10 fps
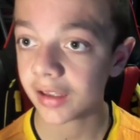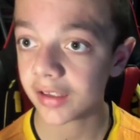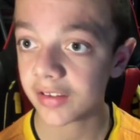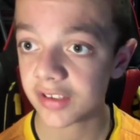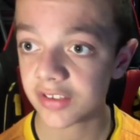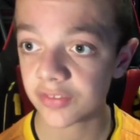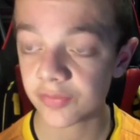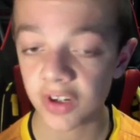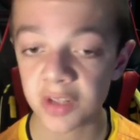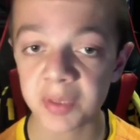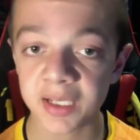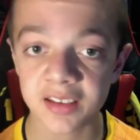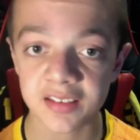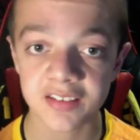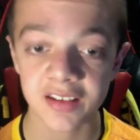decent fight back
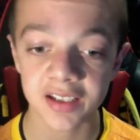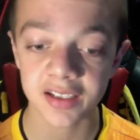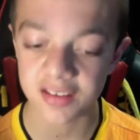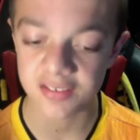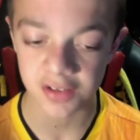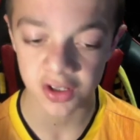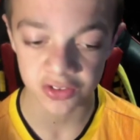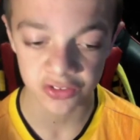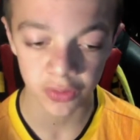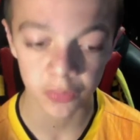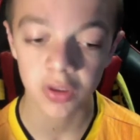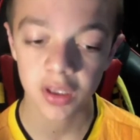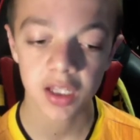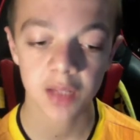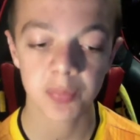yesterday against Arsenal
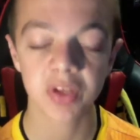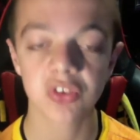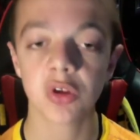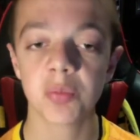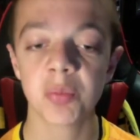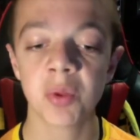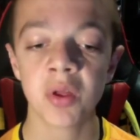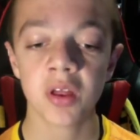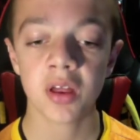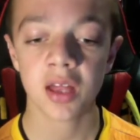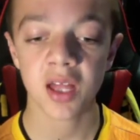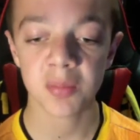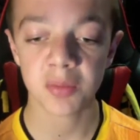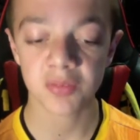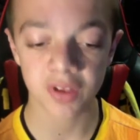and picked up
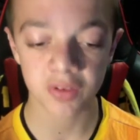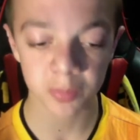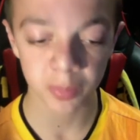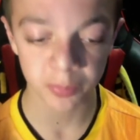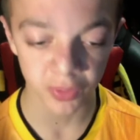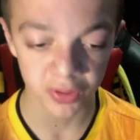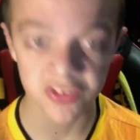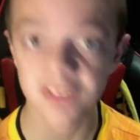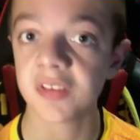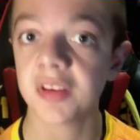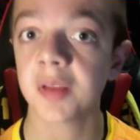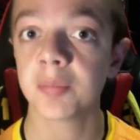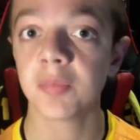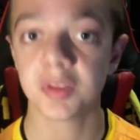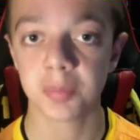a valuable point in
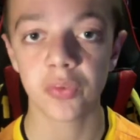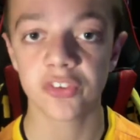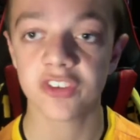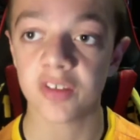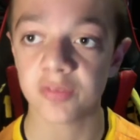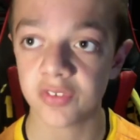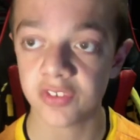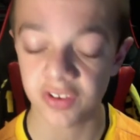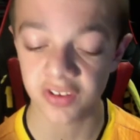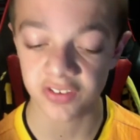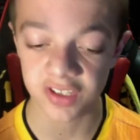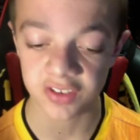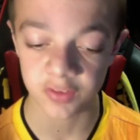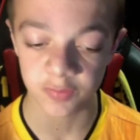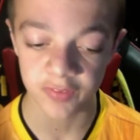a poor start to the
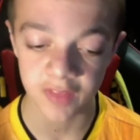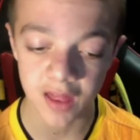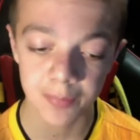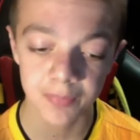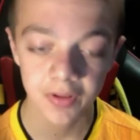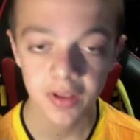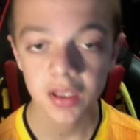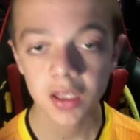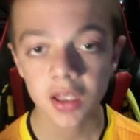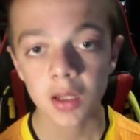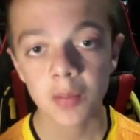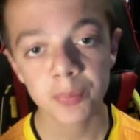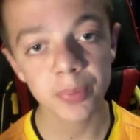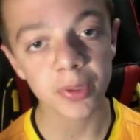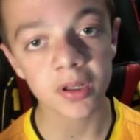season for them,
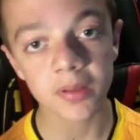but